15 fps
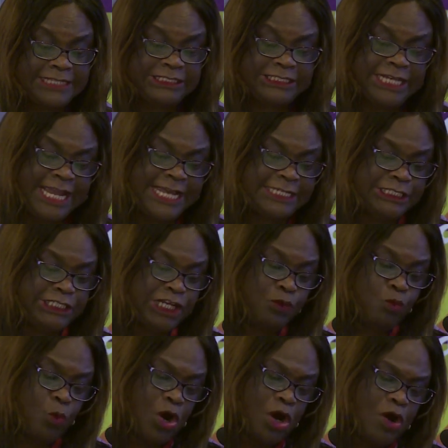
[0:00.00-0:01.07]
and
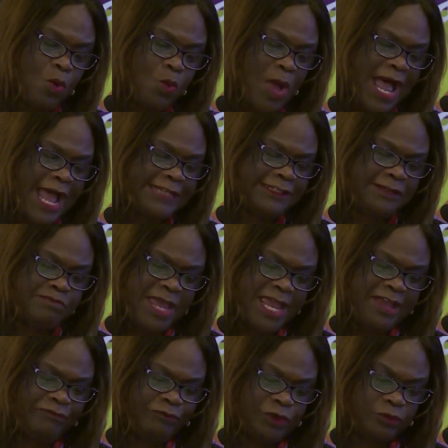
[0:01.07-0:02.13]
changing worldwide
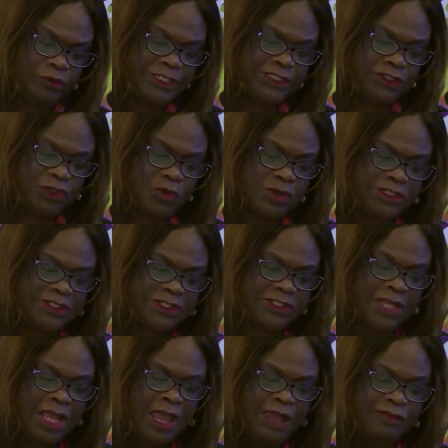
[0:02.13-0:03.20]
demand for
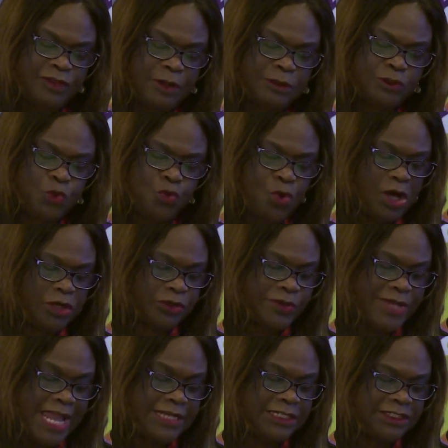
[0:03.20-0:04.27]
resources, those who are
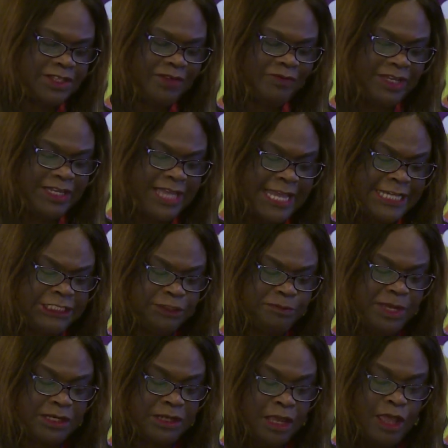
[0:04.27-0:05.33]
creators of
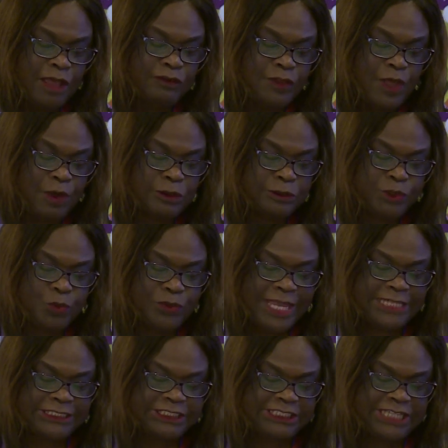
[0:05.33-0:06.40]
engagement, those who
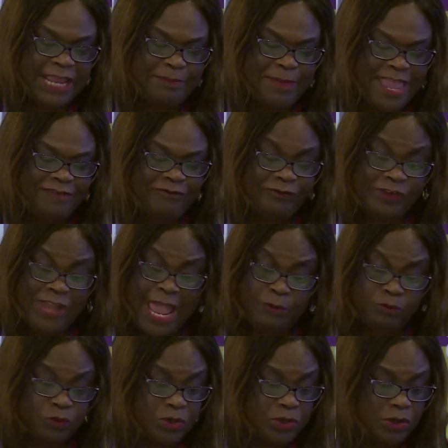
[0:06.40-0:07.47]
can shape a
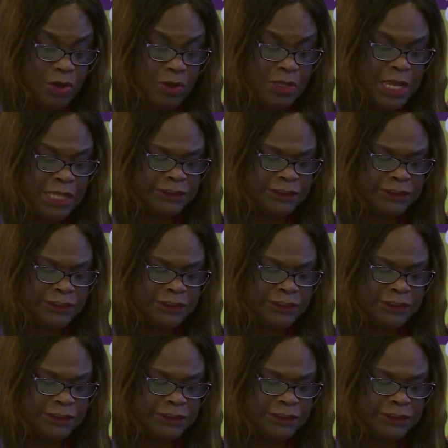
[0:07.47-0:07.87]
flat world